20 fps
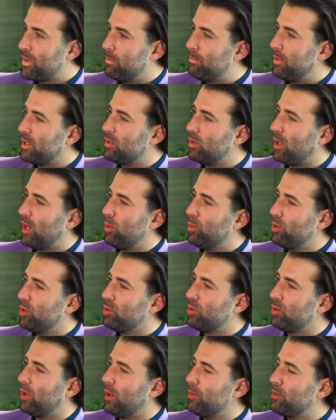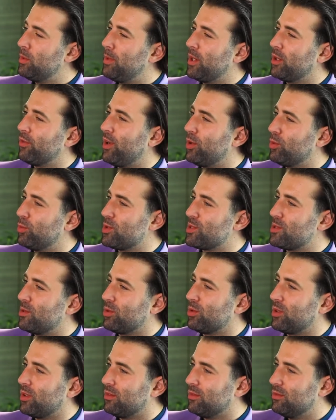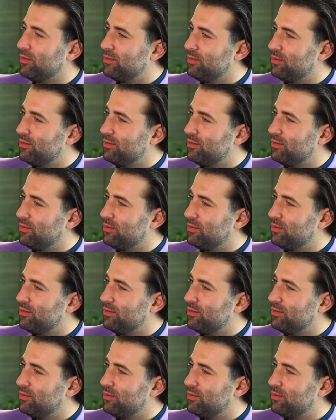But how, look, how the background was looking?